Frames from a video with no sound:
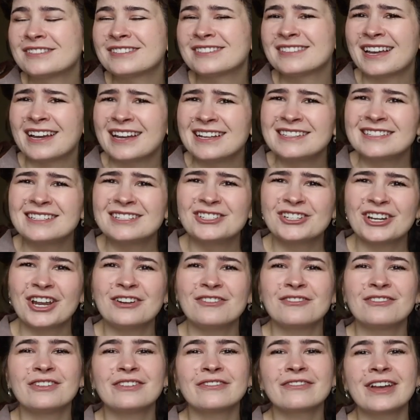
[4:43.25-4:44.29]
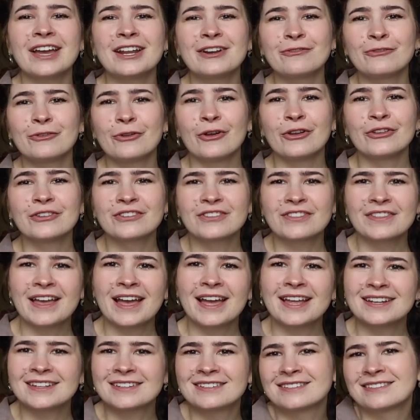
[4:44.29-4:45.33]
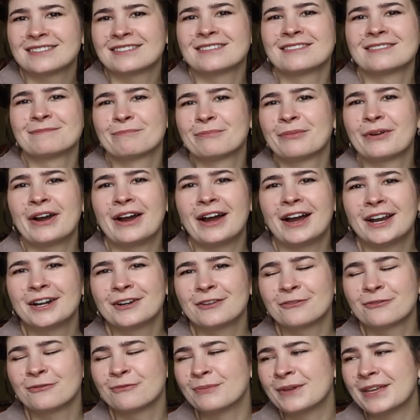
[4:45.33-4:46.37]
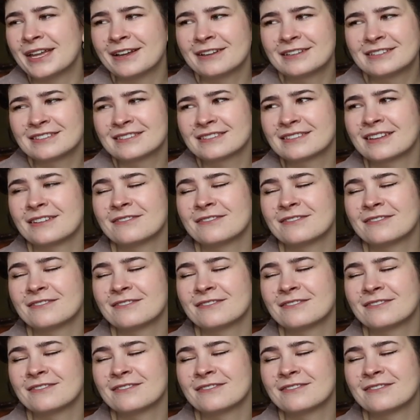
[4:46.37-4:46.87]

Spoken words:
science in general. I've kind of lost that part of me. I'm just